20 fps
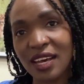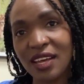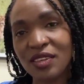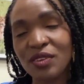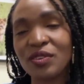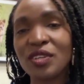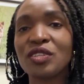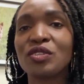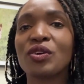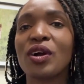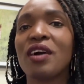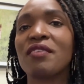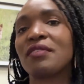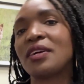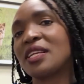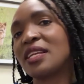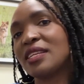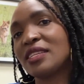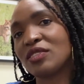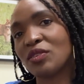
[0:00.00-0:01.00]
You need to have
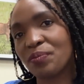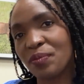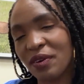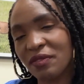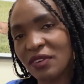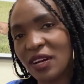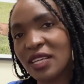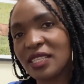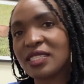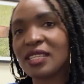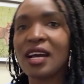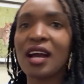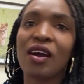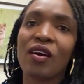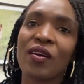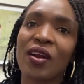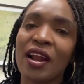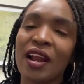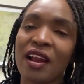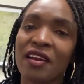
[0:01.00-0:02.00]
at least a supervisor or
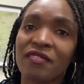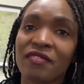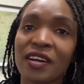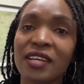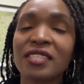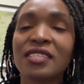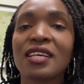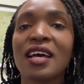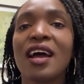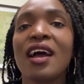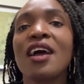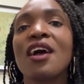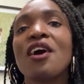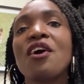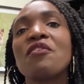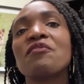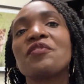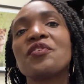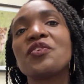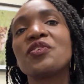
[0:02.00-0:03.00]
an advisor
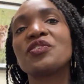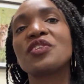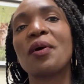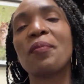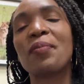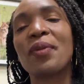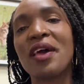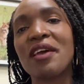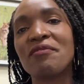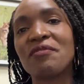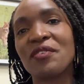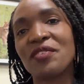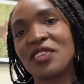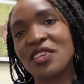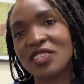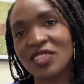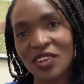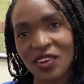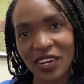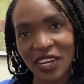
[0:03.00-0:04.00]
for you to apply for this
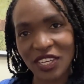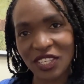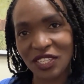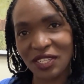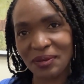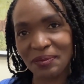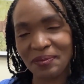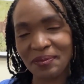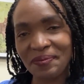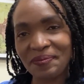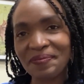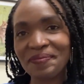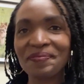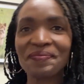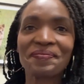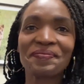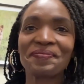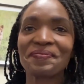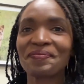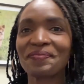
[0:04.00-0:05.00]
scholarship.
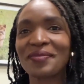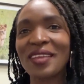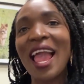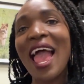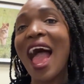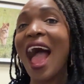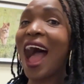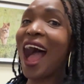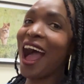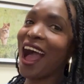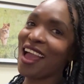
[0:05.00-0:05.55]
I